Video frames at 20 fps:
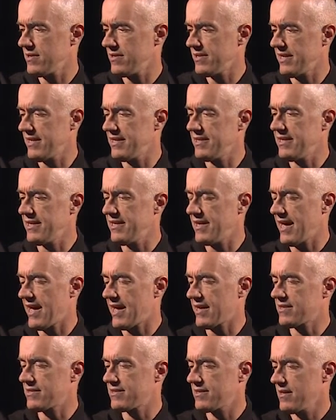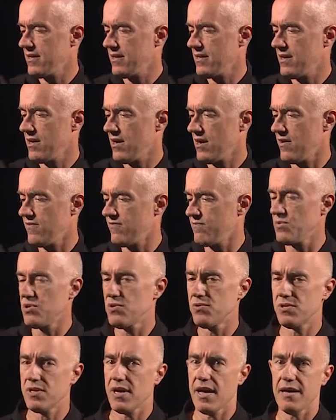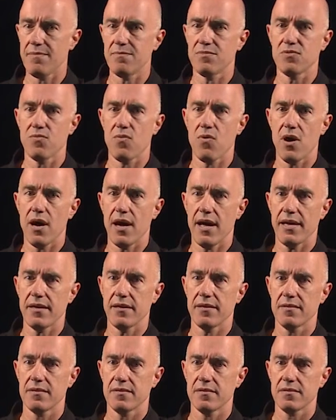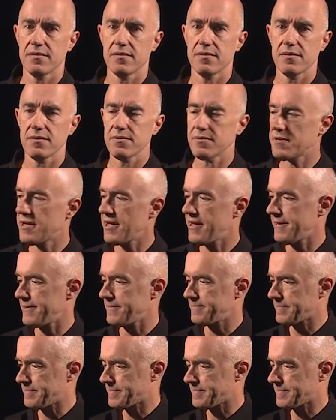d dx of mu times y. Okay.